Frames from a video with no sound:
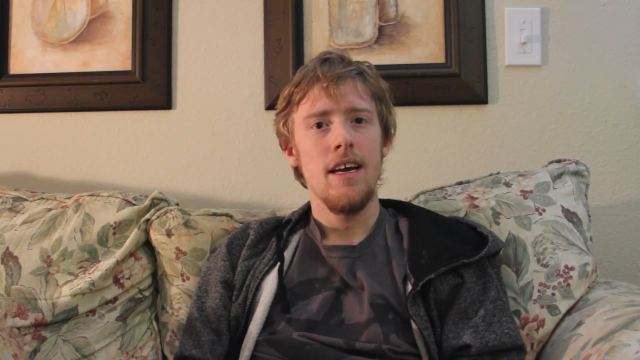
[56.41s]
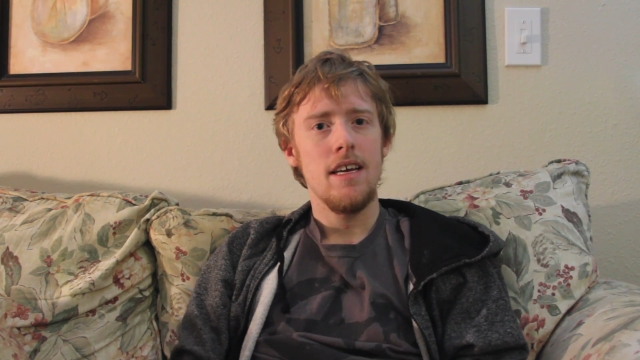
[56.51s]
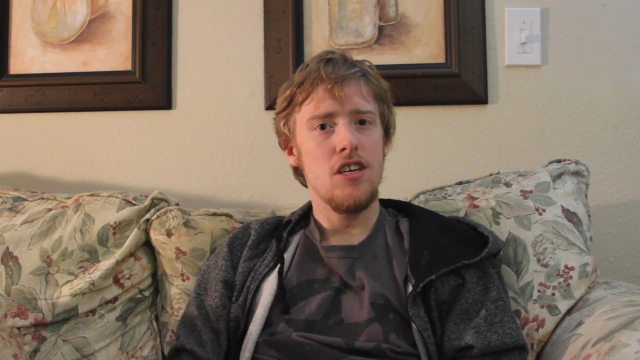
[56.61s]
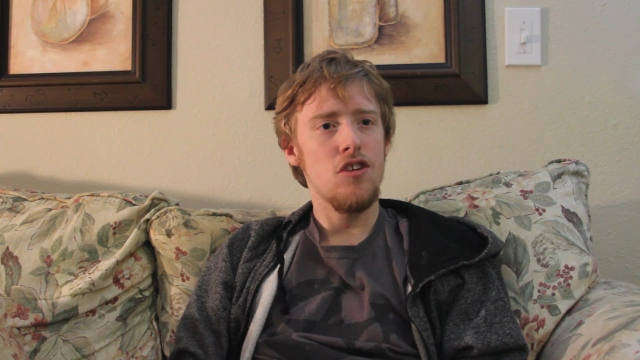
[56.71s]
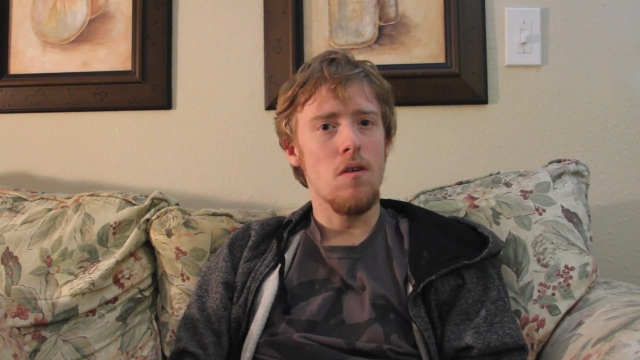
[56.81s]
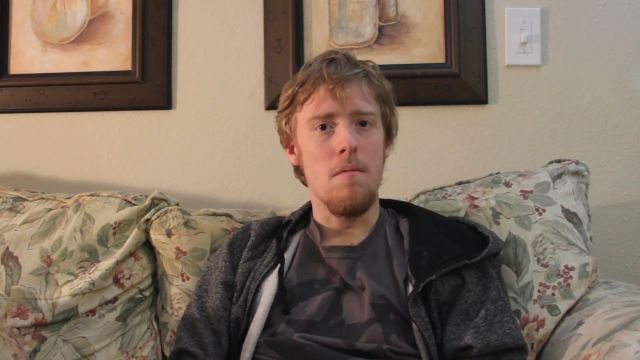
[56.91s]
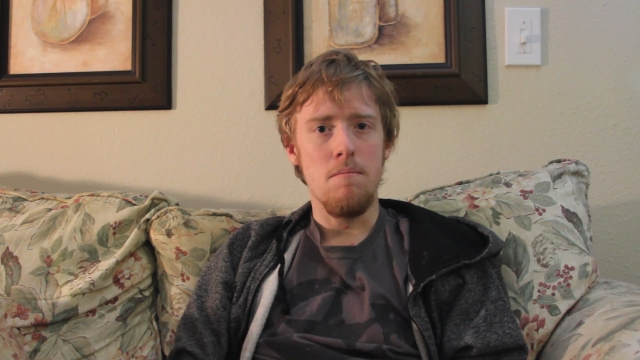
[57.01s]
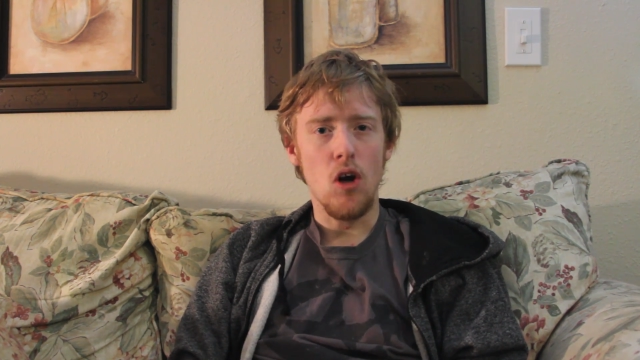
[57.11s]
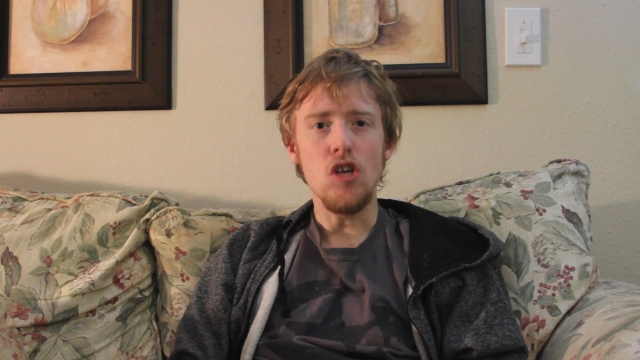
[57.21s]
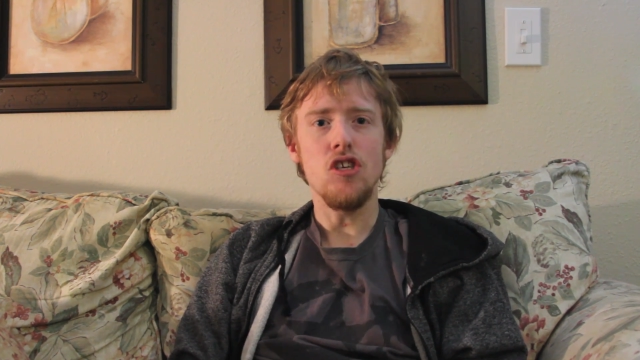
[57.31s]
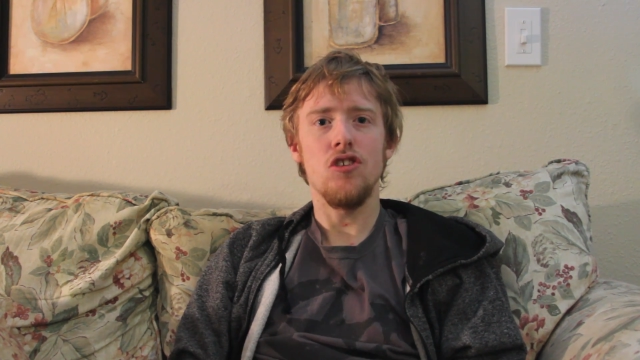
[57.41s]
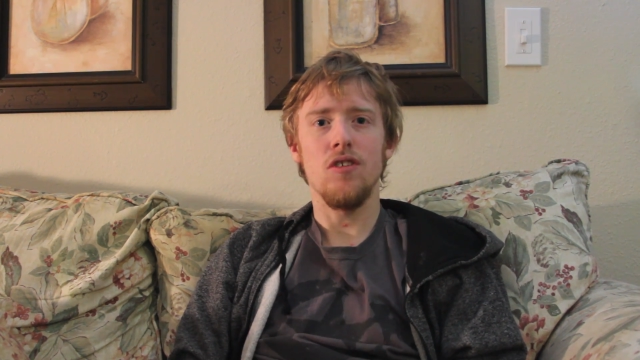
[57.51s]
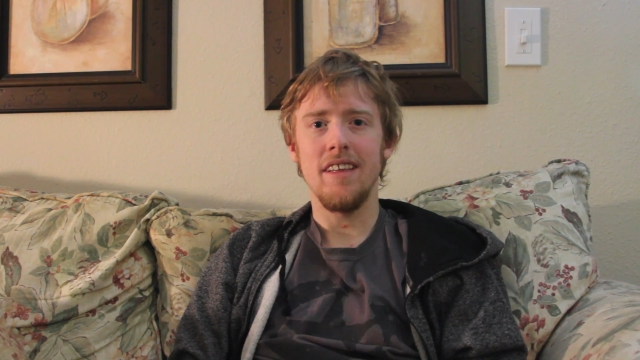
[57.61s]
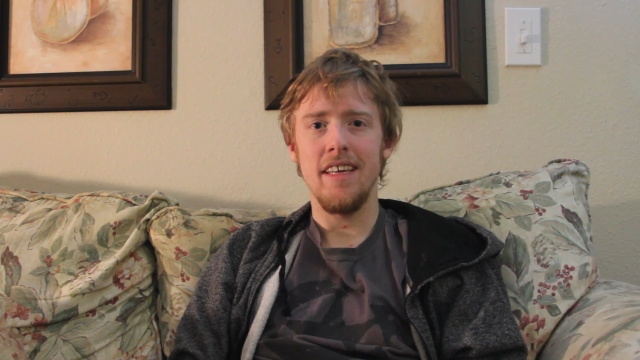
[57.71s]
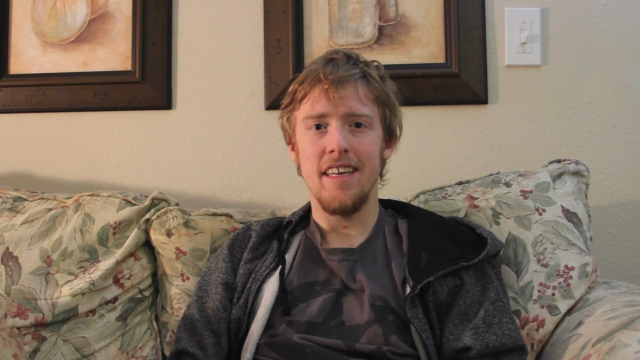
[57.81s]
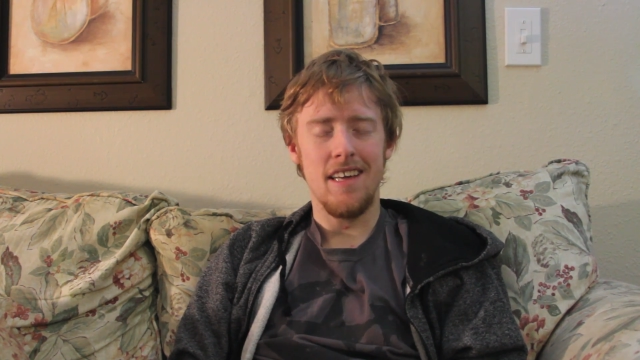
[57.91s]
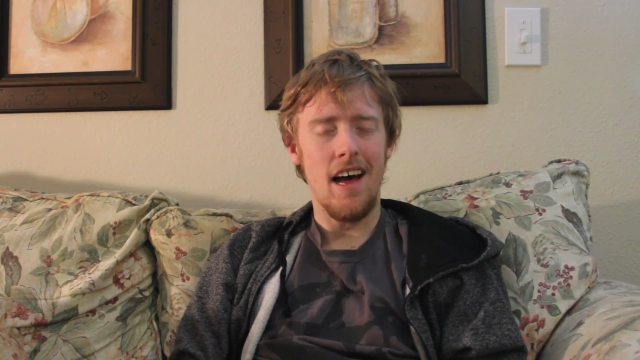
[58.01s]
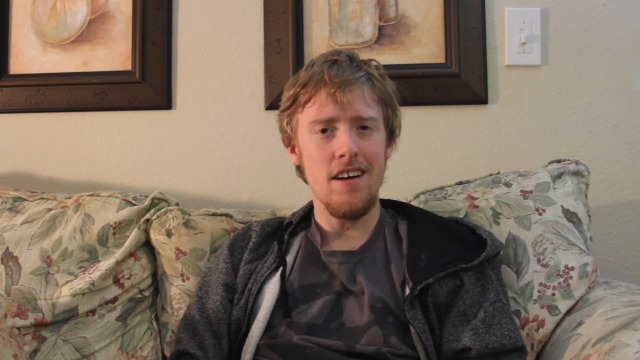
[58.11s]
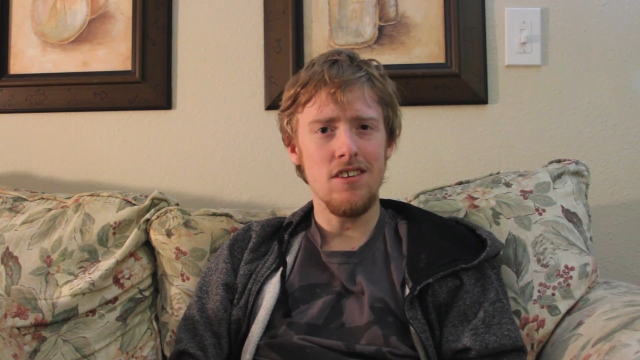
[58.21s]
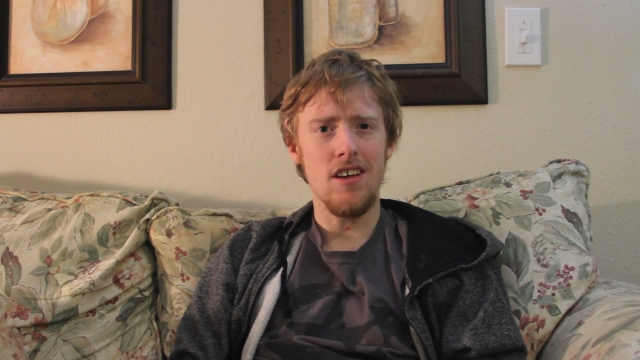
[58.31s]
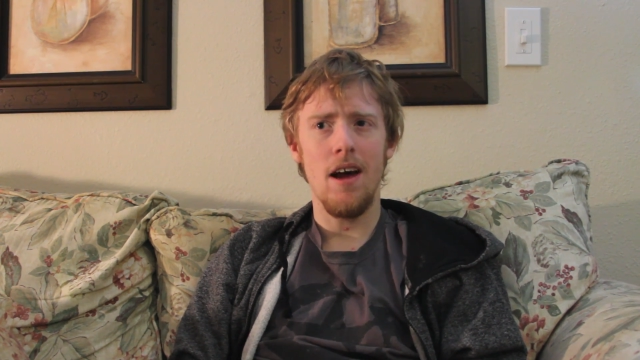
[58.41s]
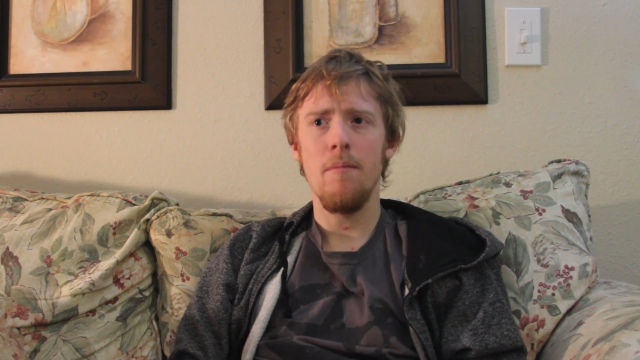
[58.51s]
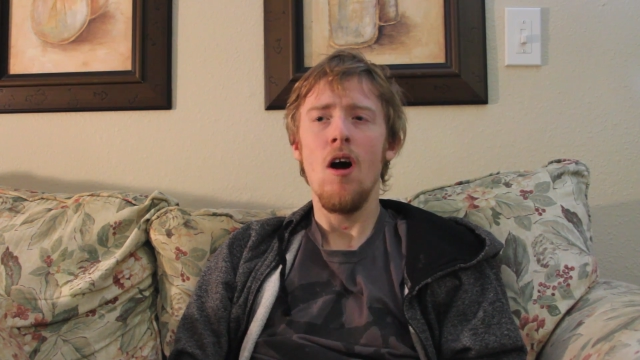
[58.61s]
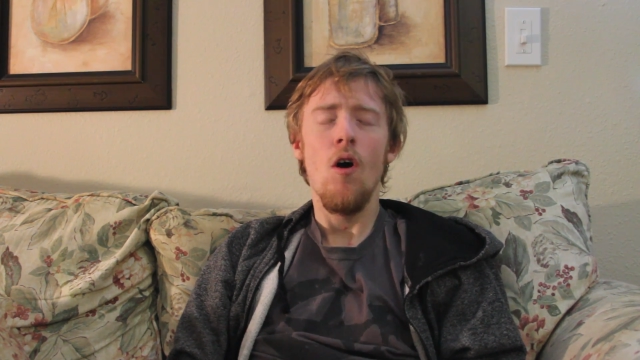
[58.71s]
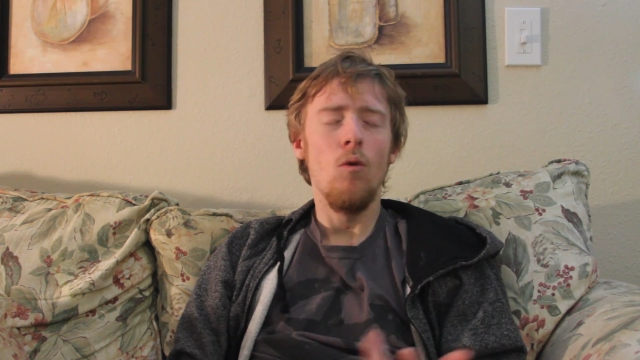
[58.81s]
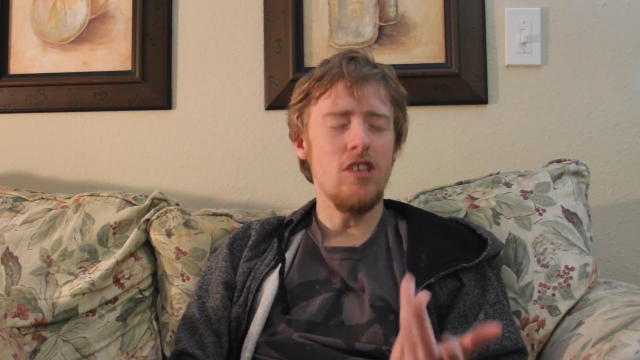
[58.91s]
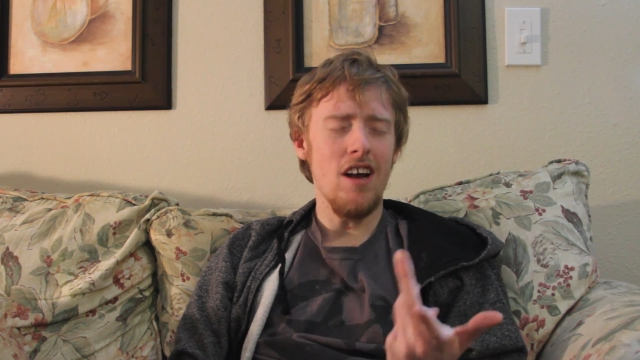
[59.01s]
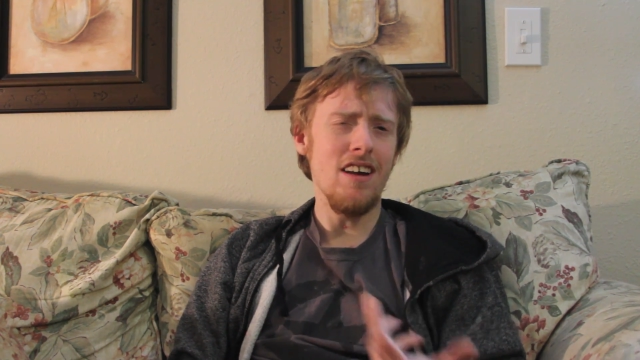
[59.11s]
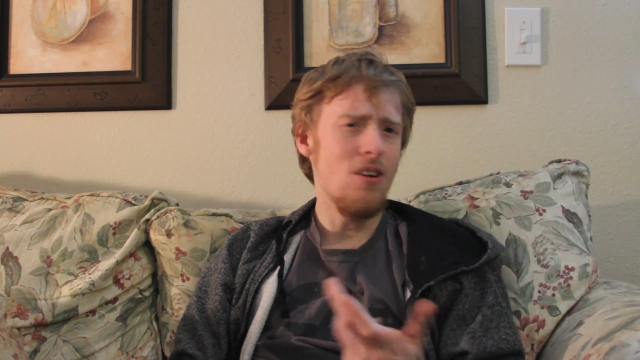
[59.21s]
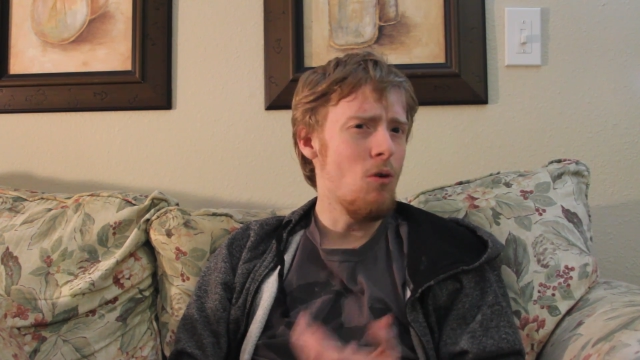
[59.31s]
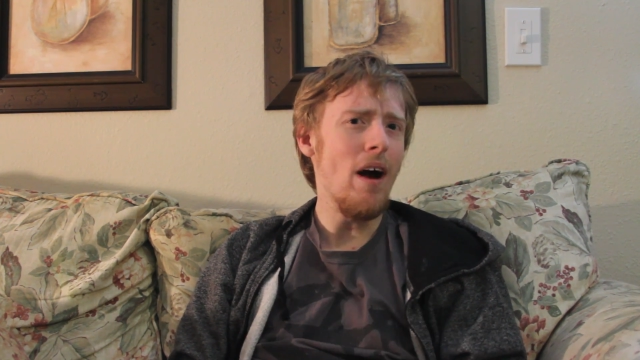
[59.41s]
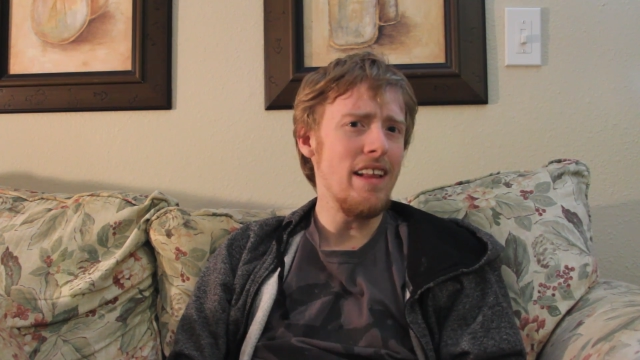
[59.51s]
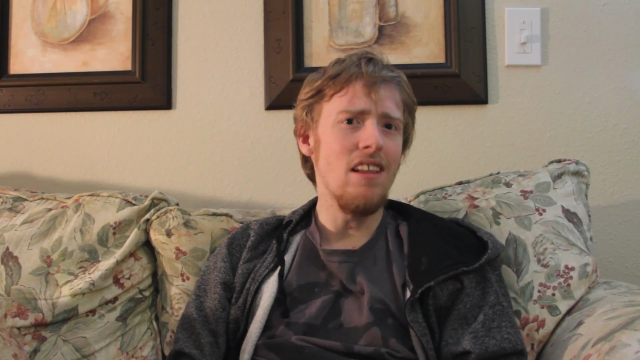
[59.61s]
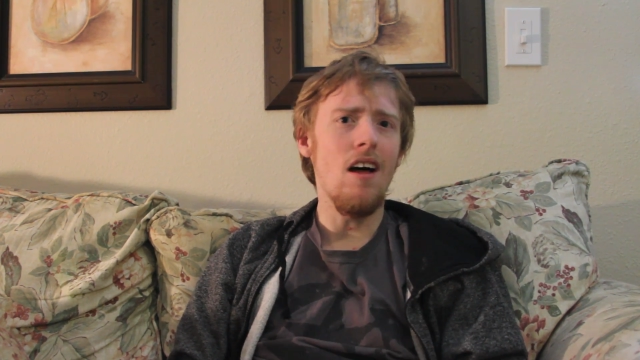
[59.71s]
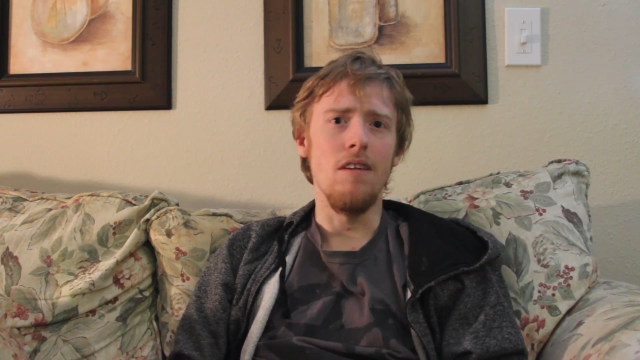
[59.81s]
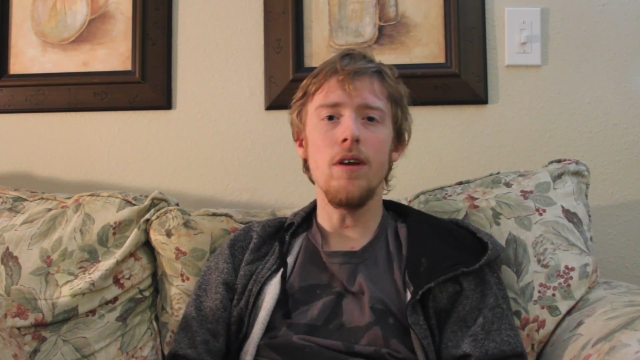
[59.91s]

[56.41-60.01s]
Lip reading: and you're immersed during the entire time, which I quite love.